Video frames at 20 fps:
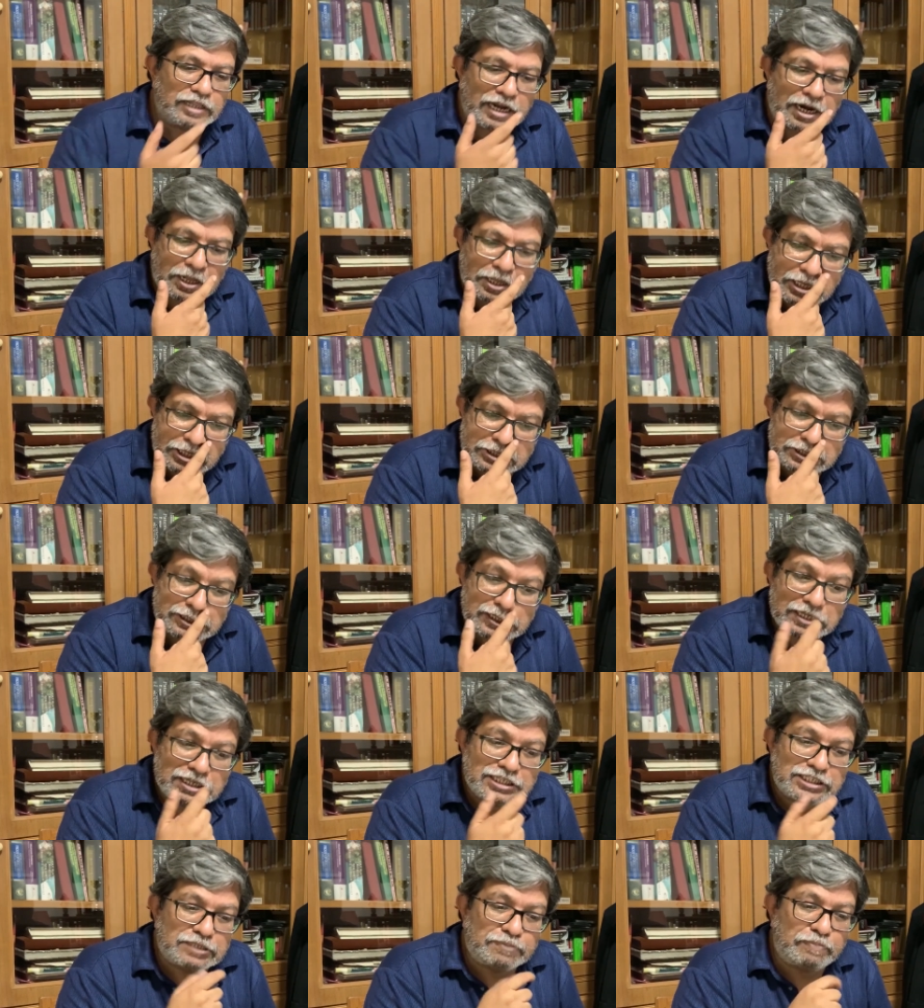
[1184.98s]
That
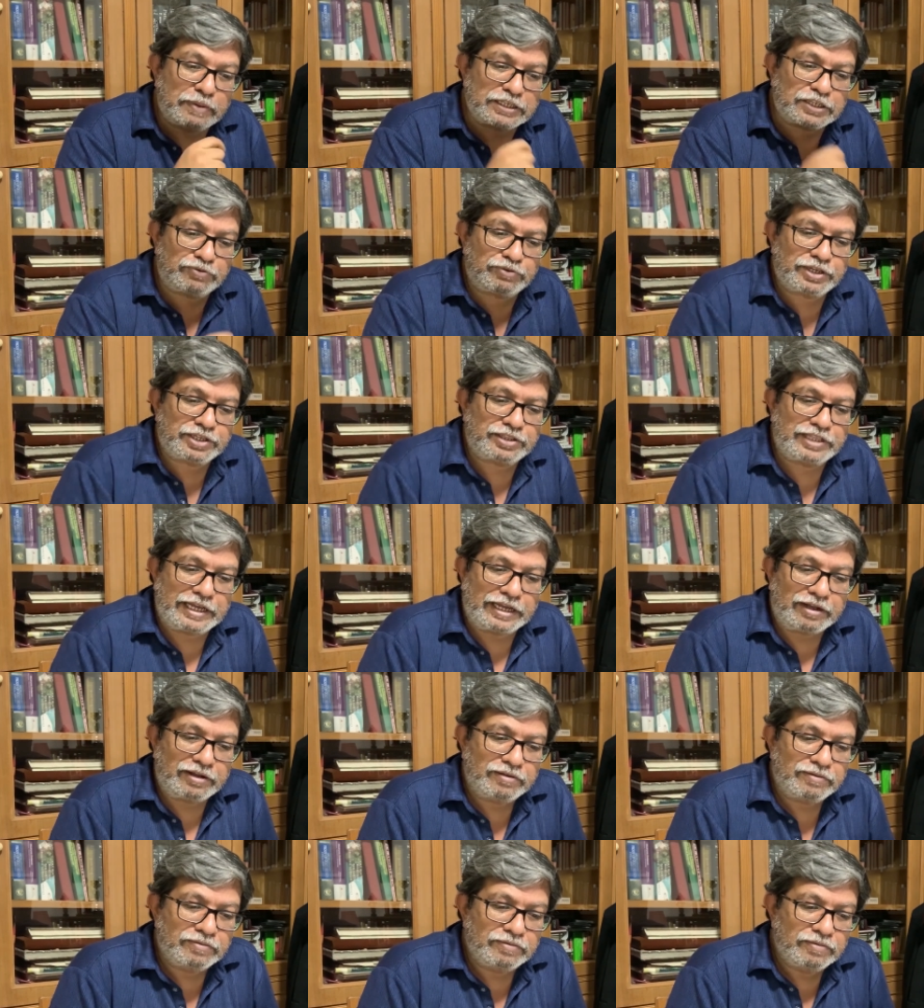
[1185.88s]
this specific
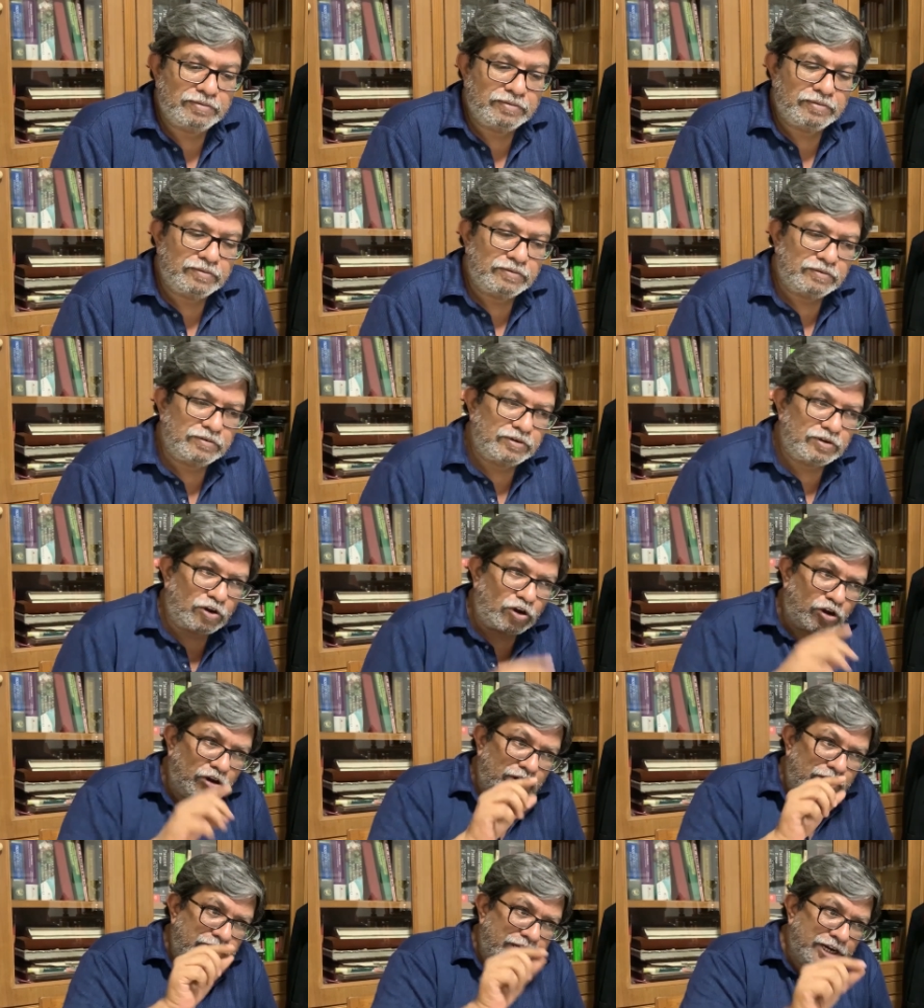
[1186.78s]
thing,
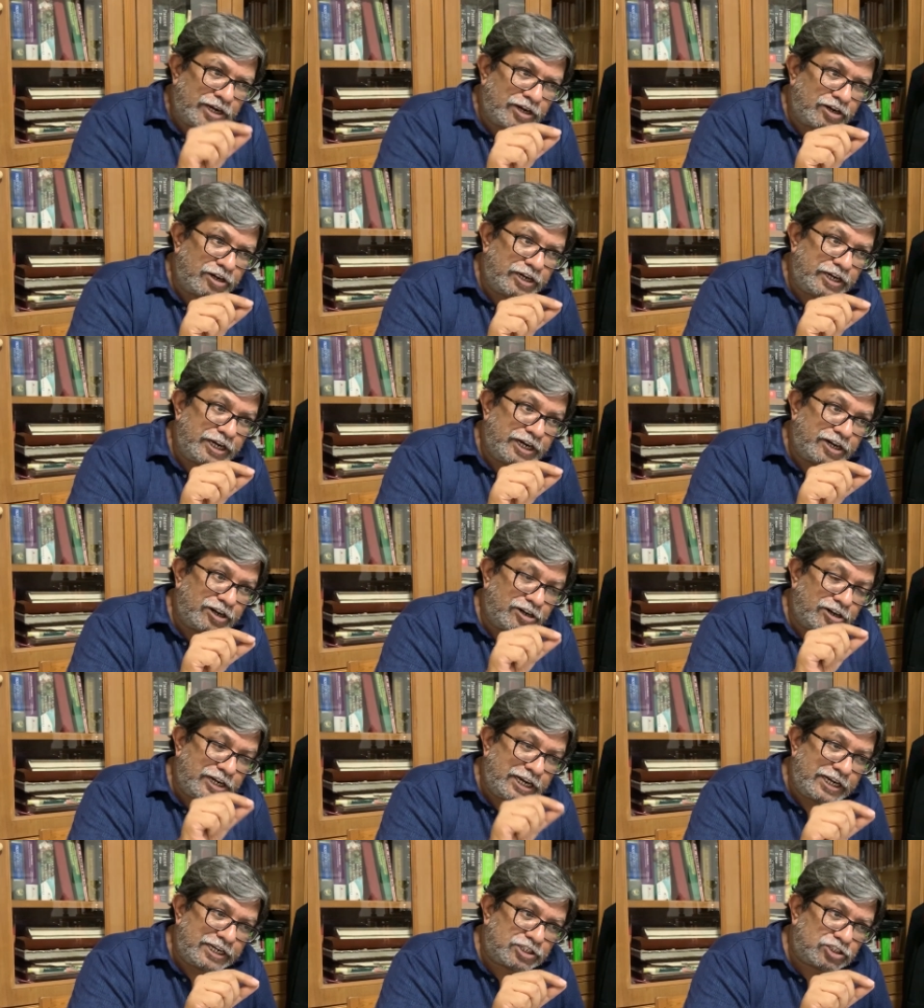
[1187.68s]
it, it
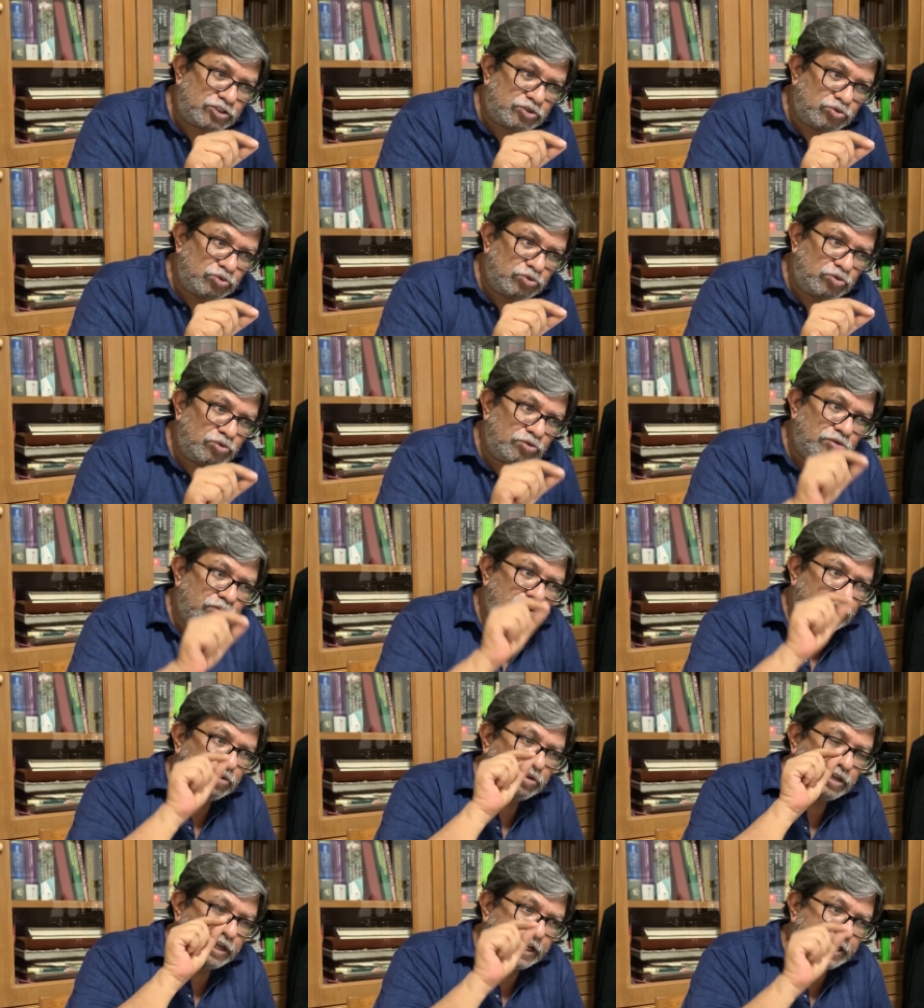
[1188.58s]
relates to
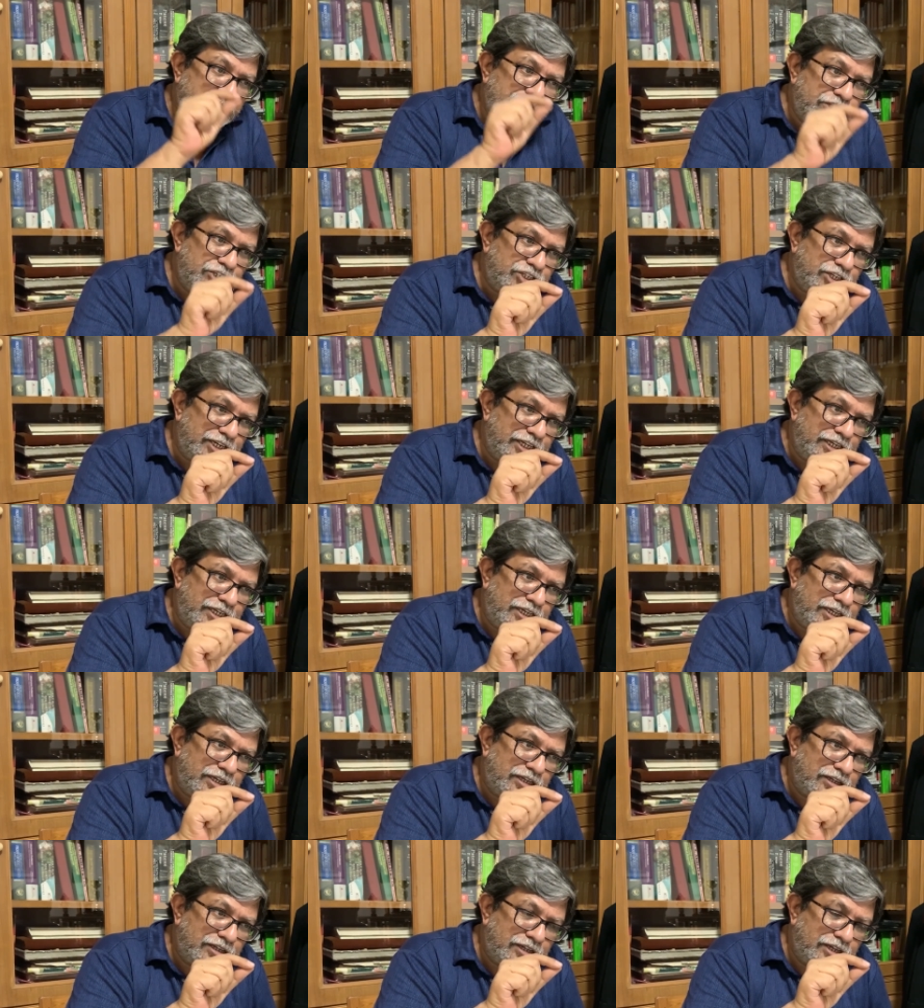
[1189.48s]
an
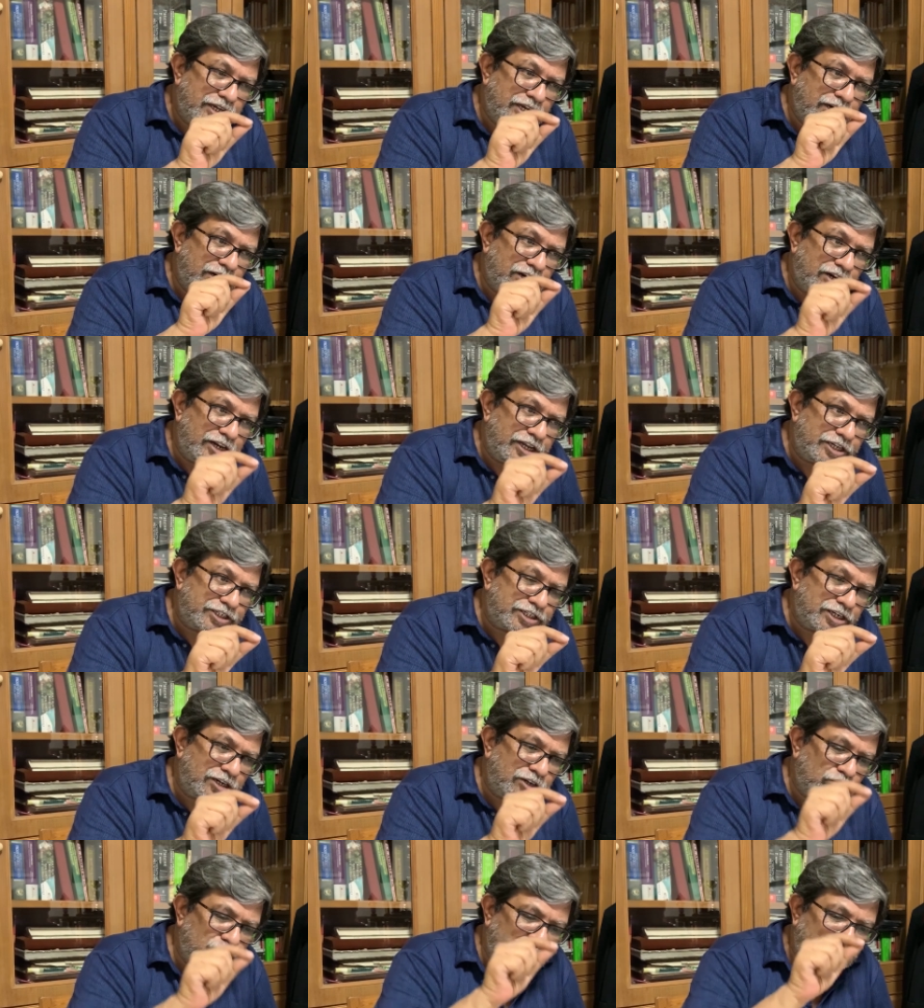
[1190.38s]
injury in
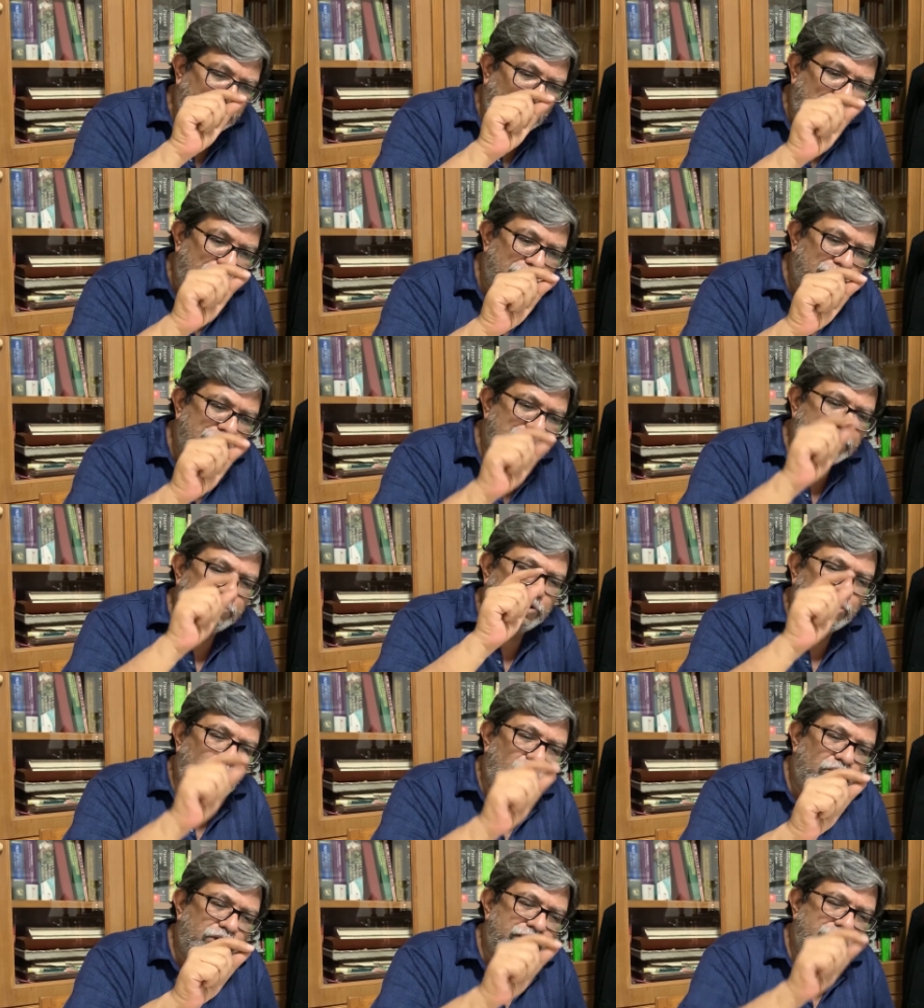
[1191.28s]
relation to the property
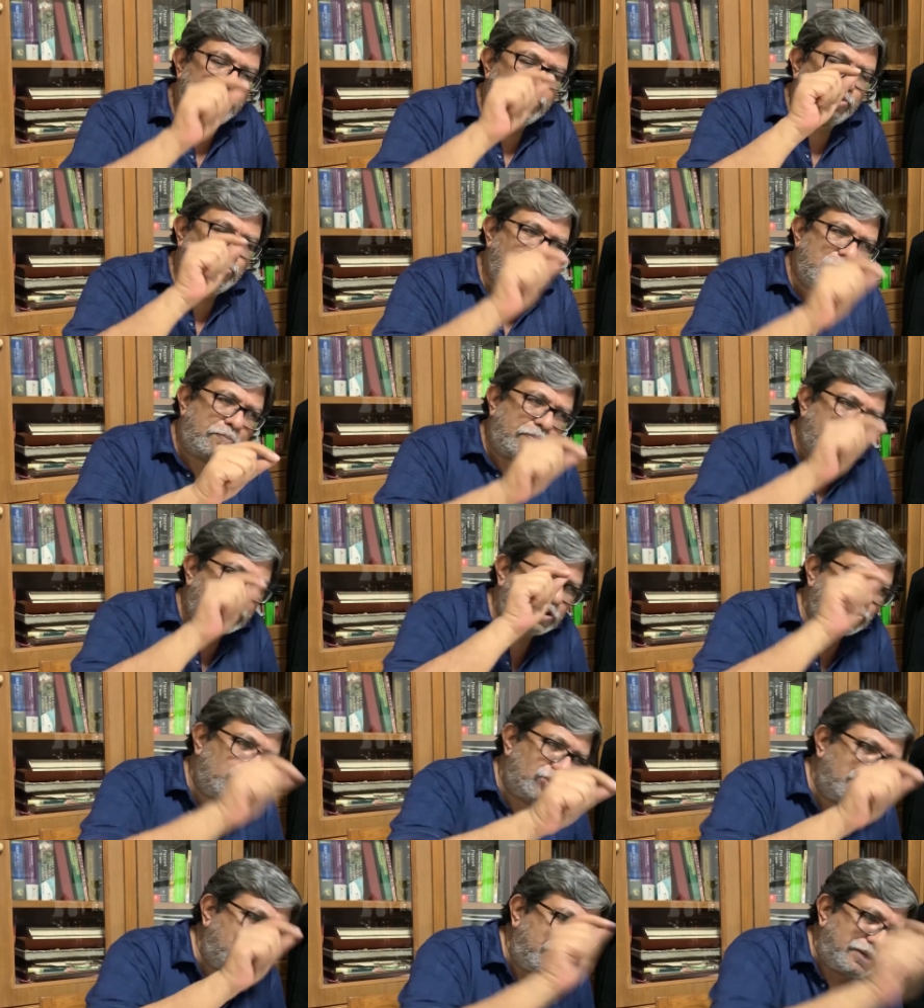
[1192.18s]
belonging to a
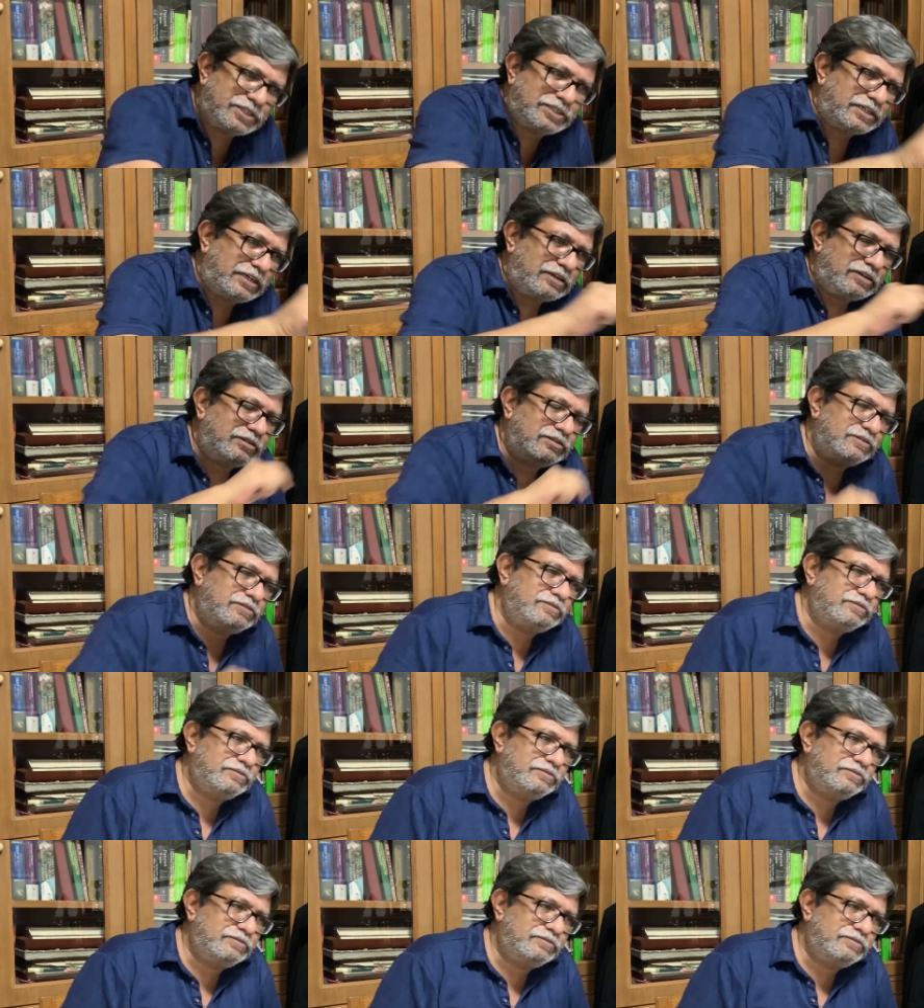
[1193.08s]
particular person.